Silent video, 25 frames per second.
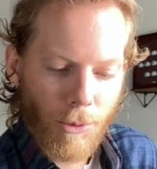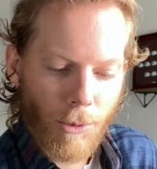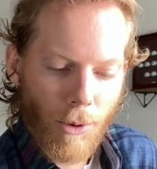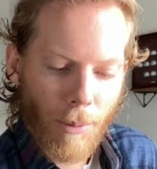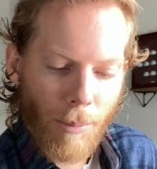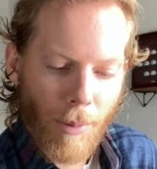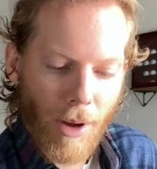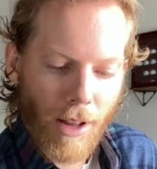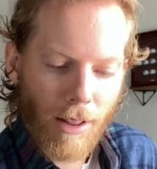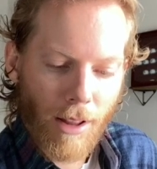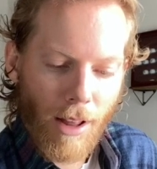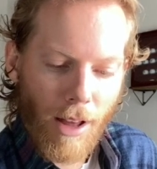want
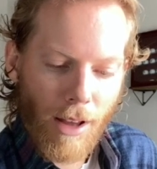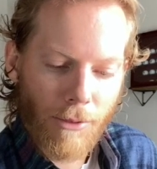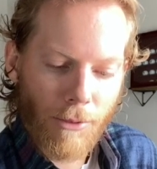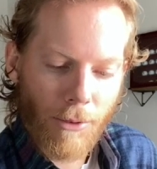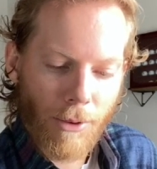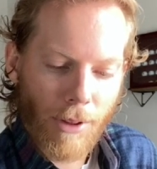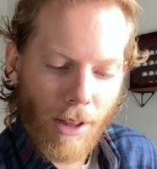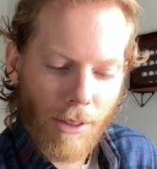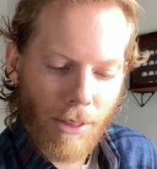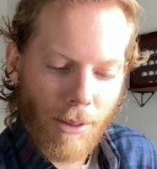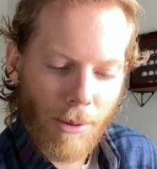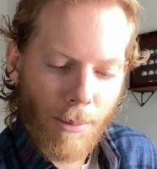my life
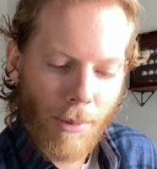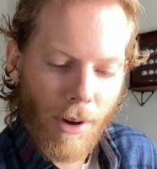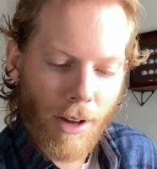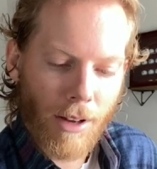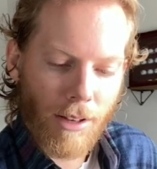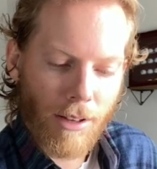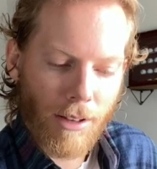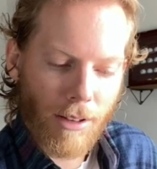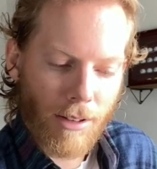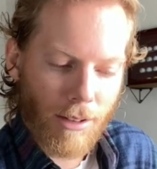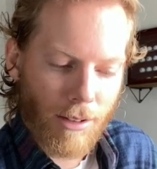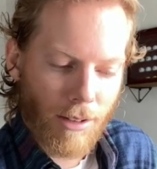without the
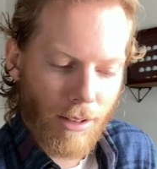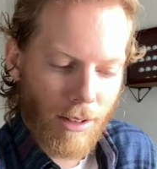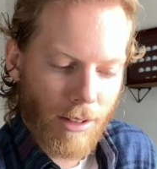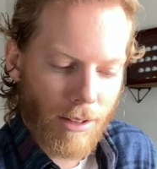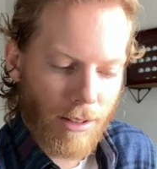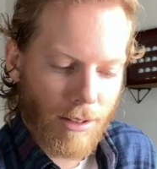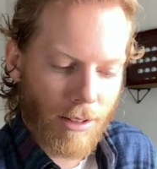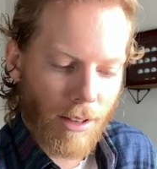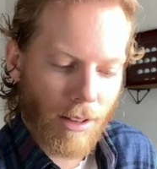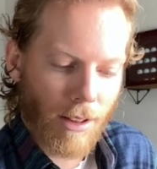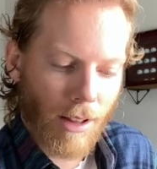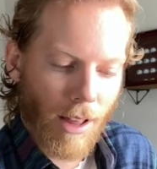money,
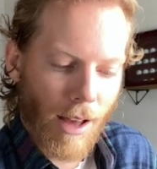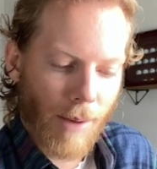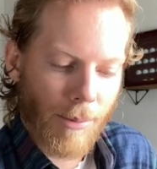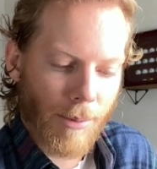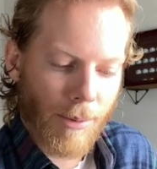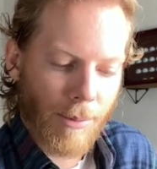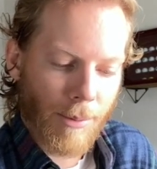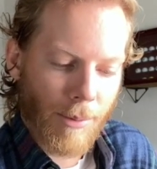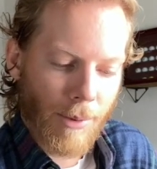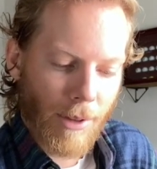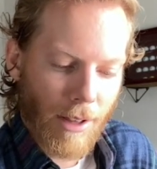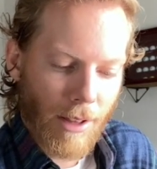said
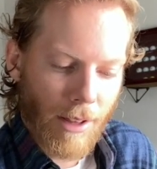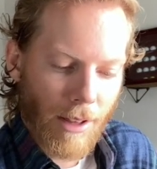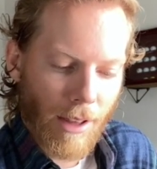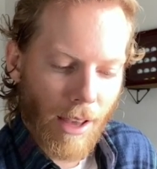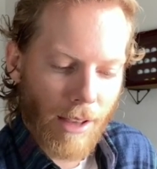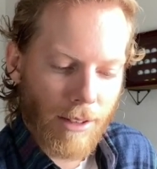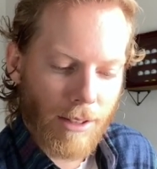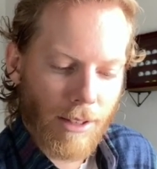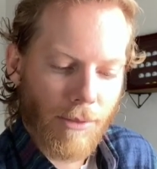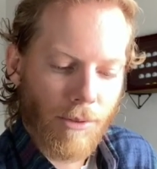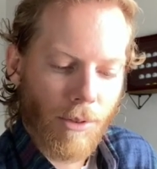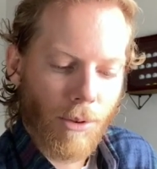Lapham,
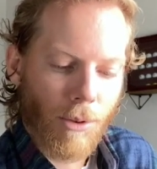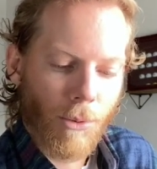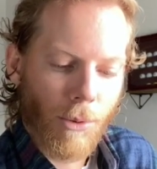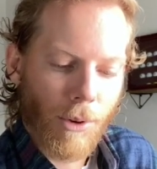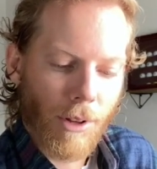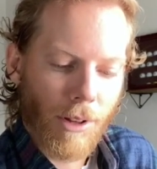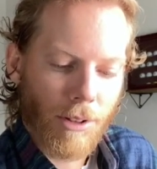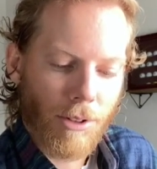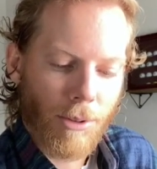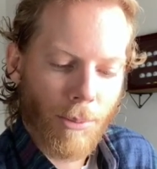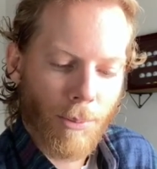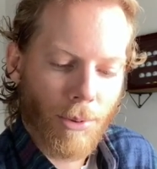as if he were
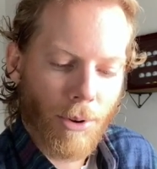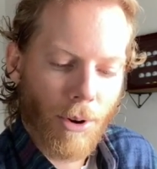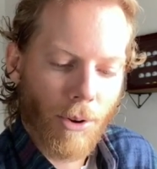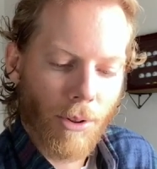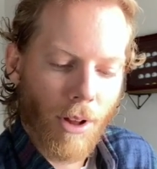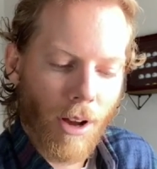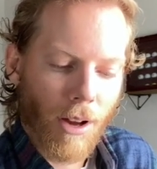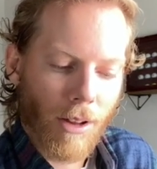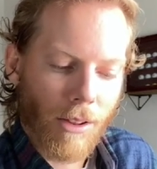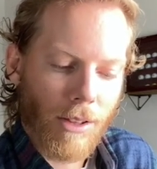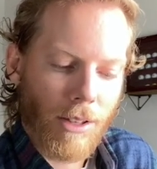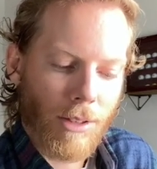willing to
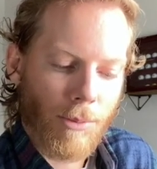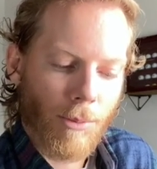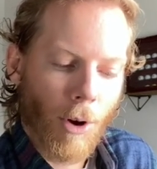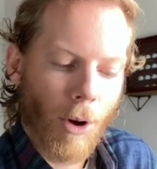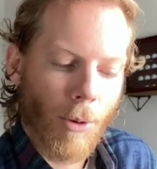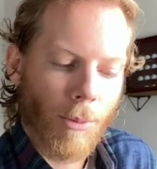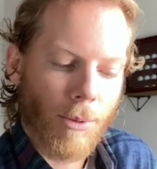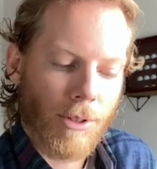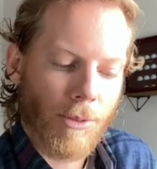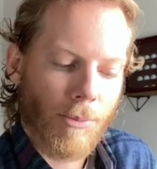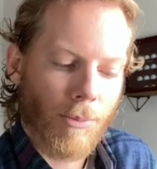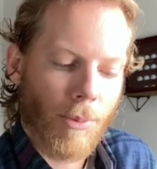prolong these
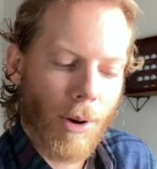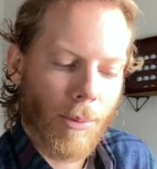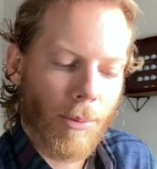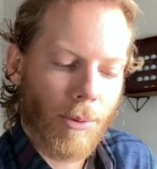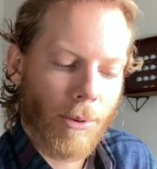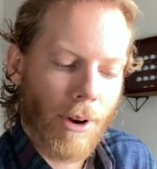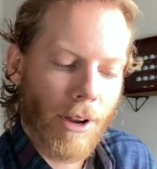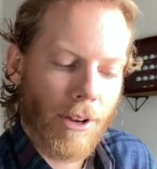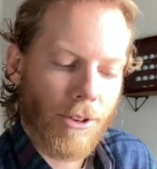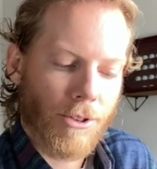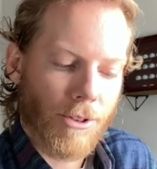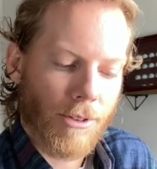moments of
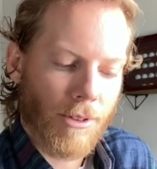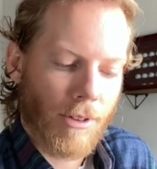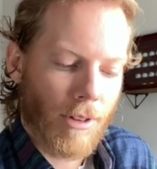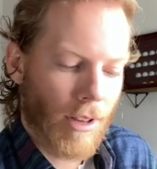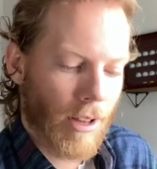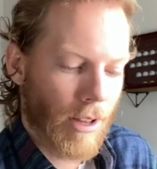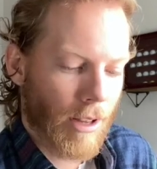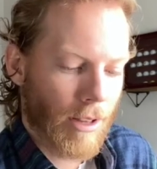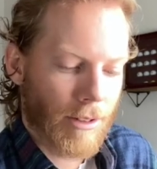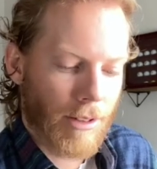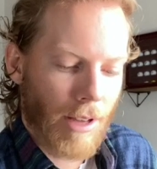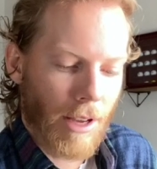preparation.
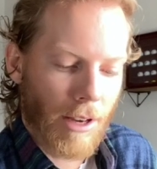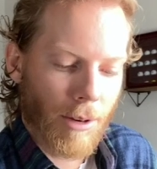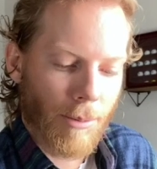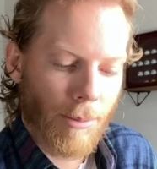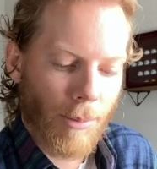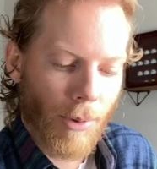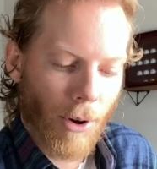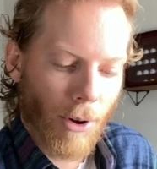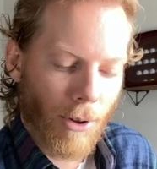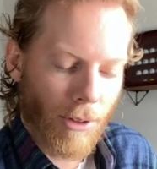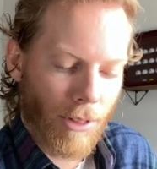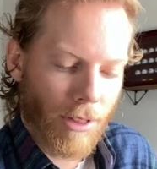Take them
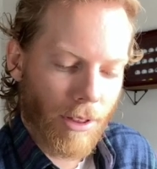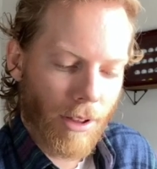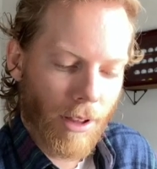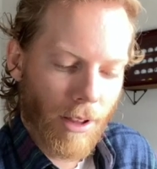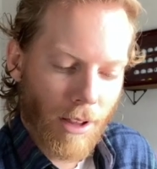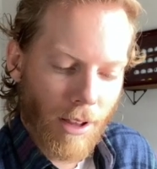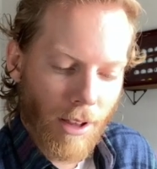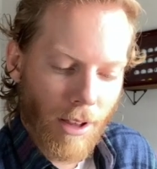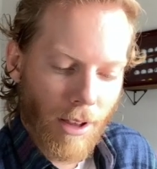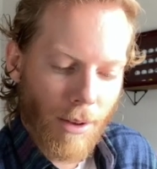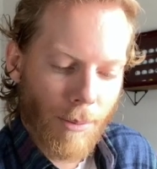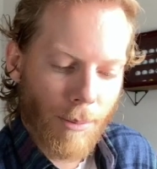both,
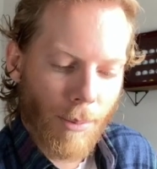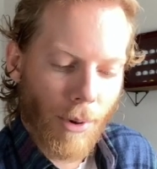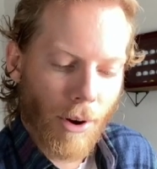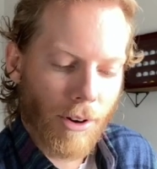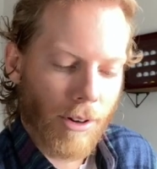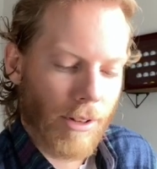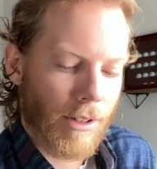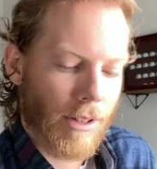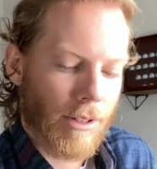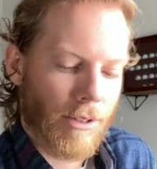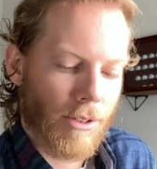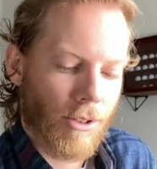
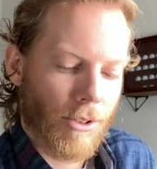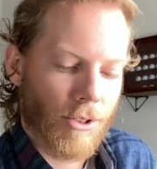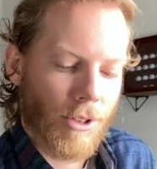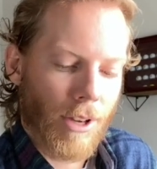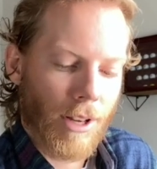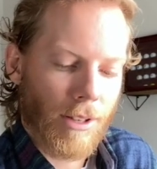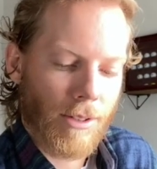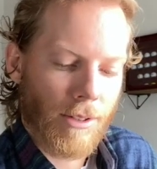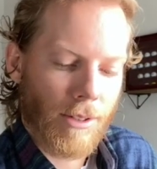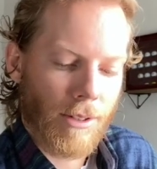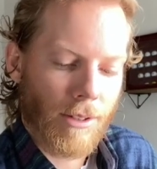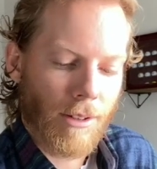Barley
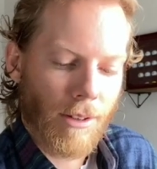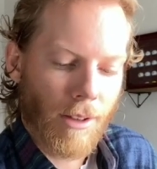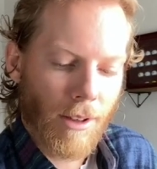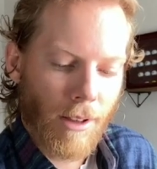suggested.